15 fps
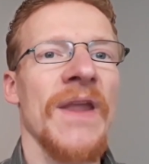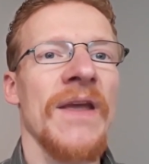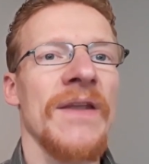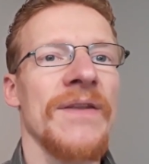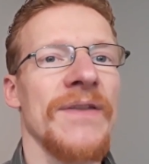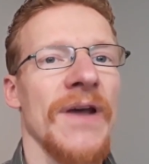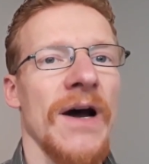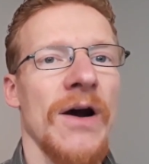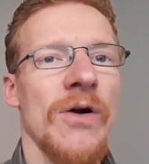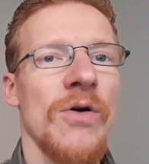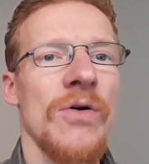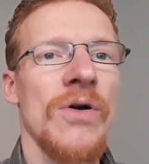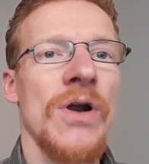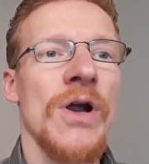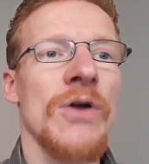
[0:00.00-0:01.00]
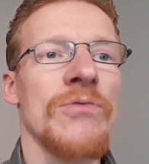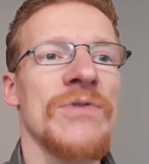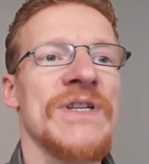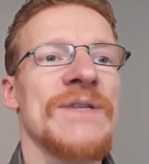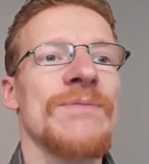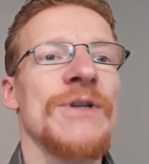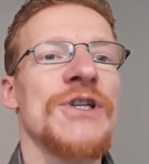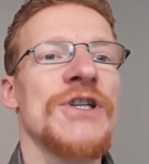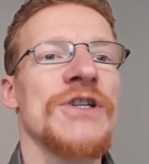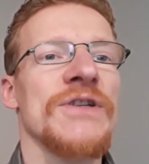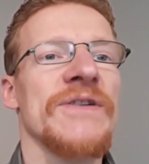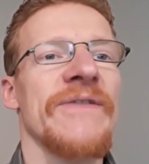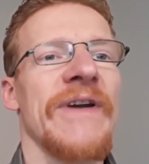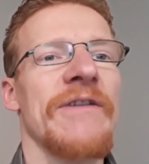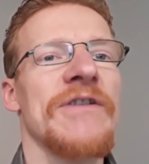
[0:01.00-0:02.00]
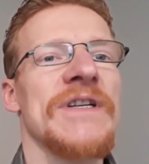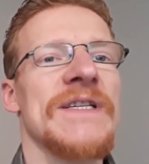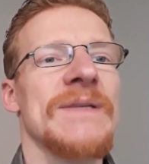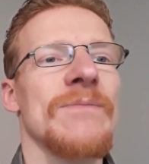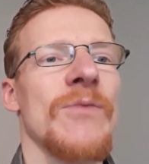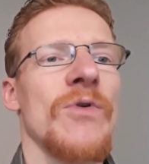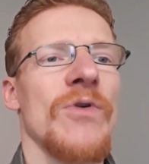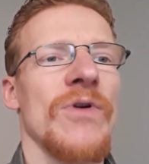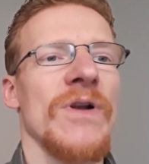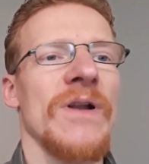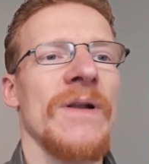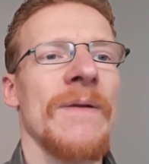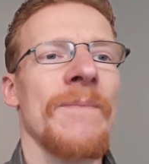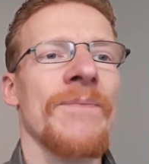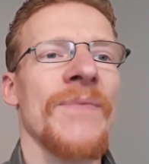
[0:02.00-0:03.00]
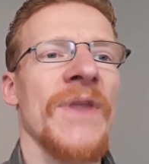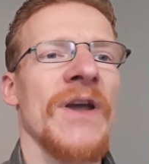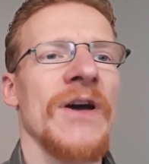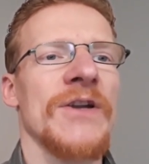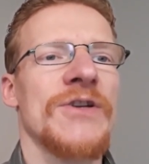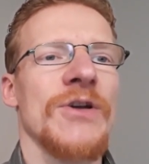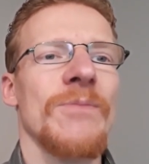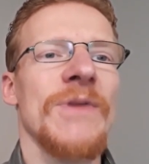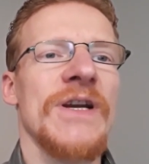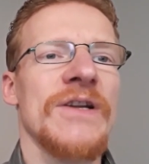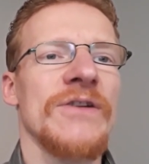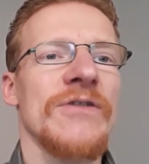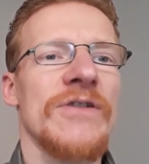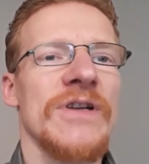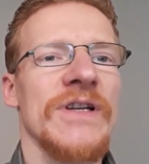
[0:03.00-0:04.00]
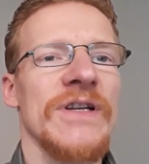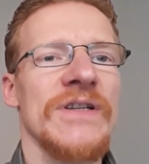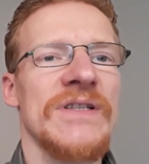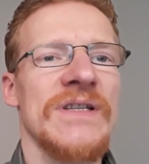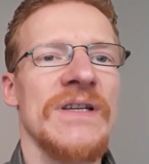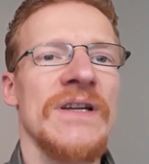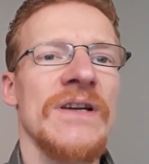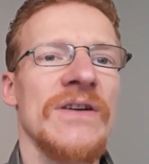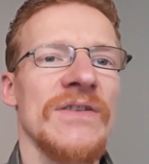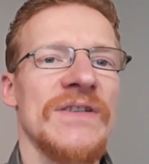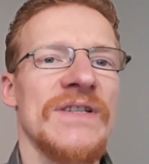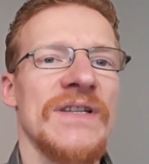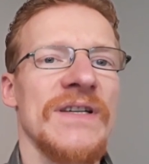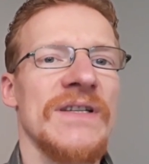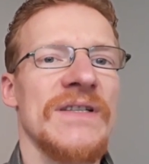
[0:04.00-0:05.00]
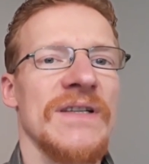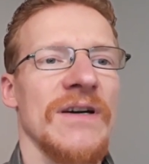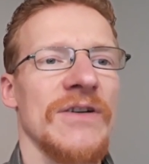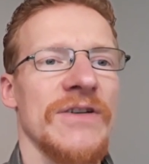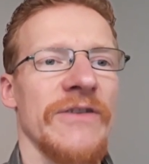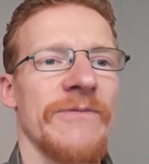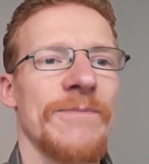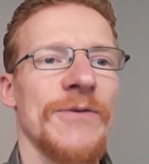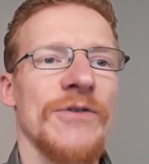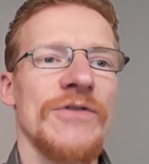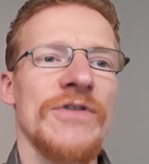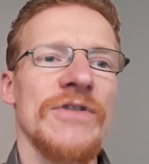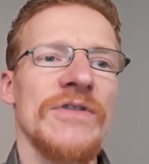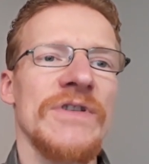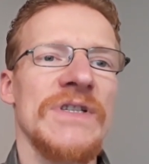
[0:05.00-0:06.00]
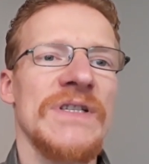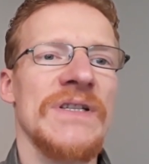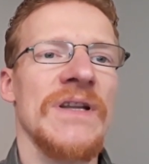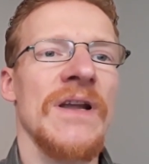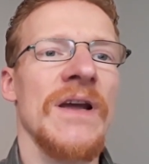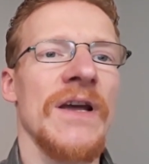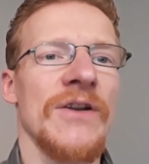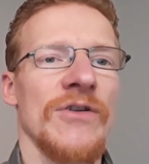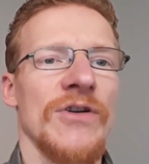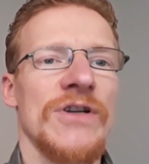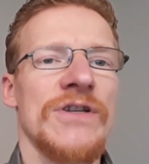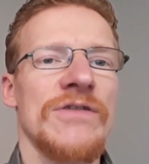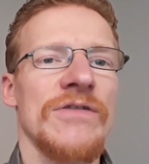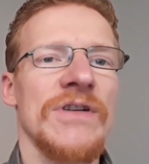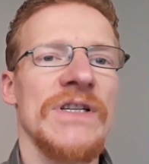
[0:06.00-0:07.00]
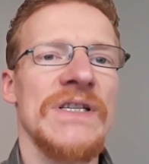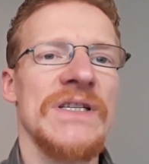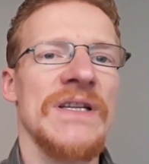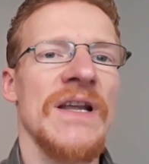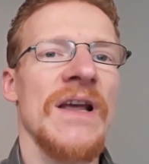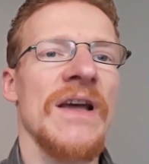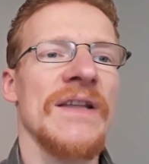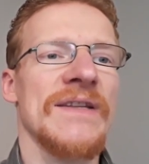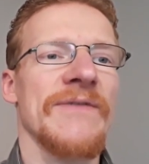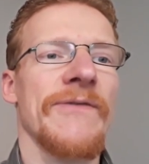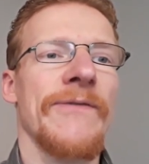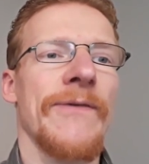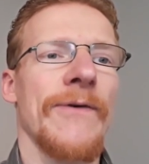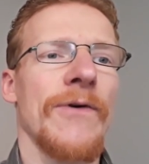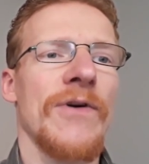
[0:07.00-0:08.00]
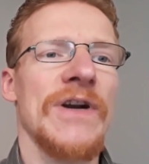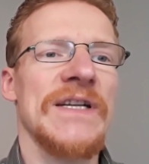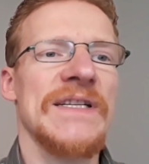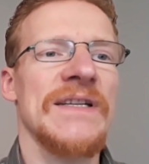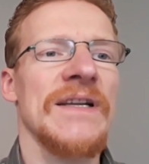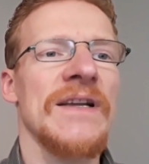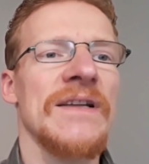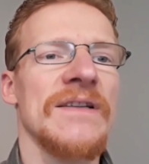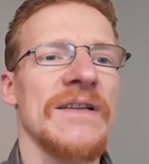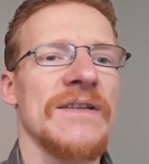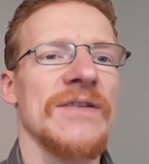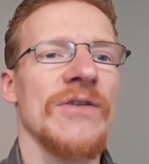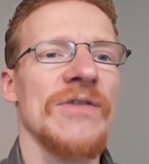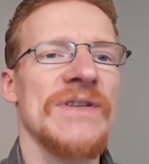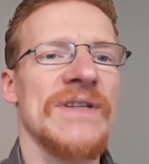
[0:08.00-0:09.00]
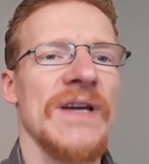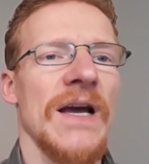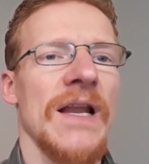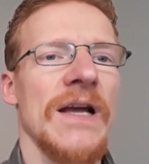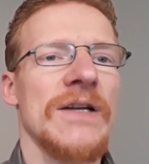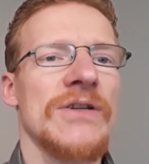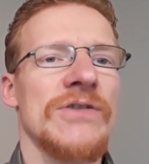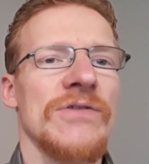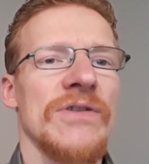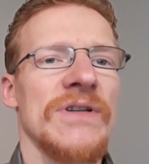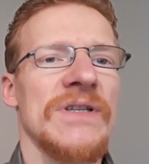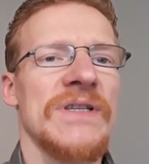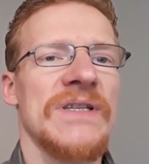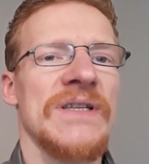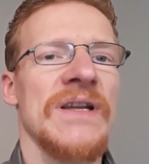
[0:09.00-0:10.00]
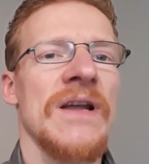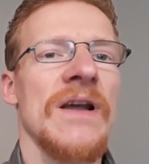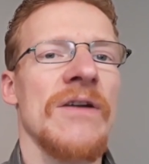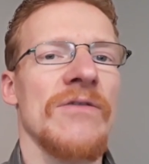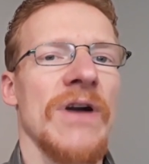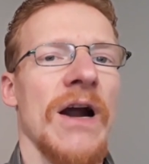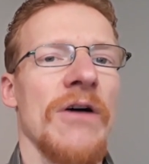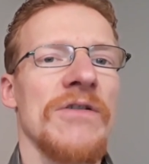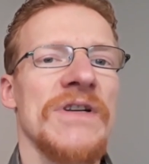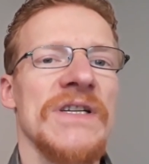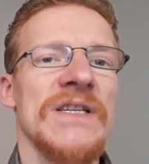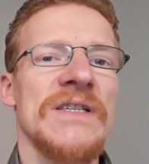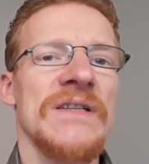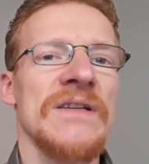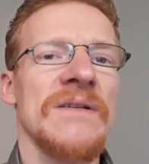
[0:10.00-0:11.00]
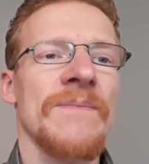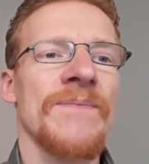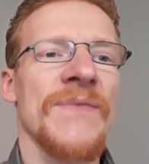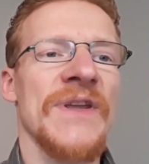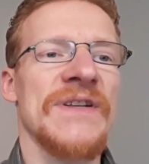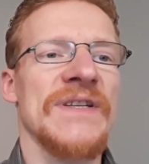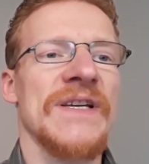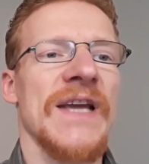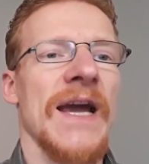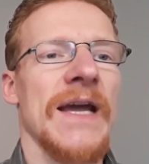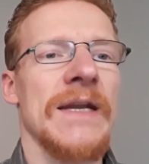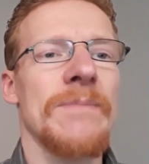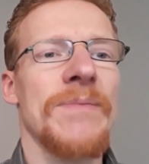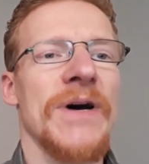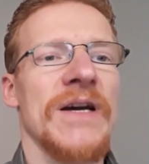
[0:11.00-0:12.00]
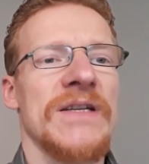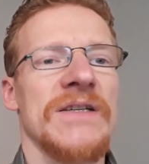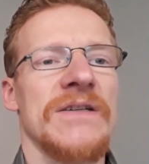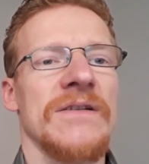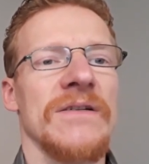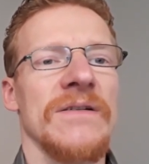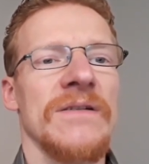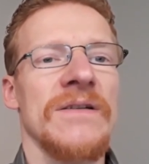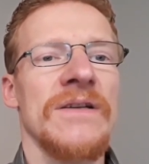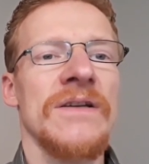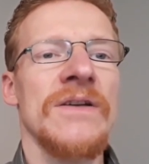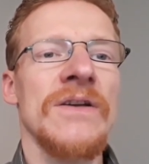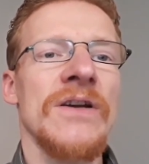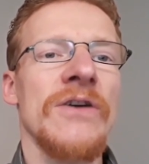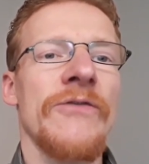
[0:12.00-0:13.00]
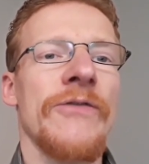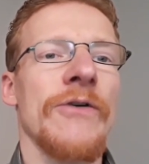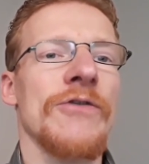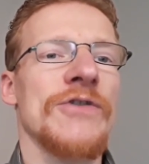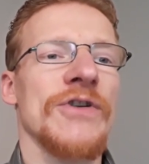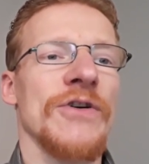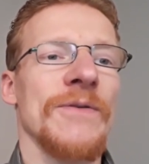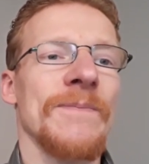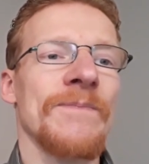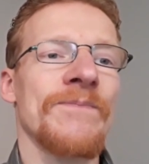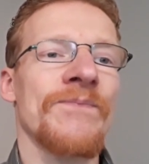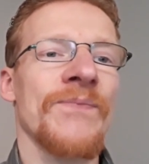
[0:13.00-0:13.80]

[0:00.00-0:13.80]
Now we switch to the very small. An atomic nucleus consists out of protons and neutrons, and the force that holds the electrons around it is again a particle, a photon.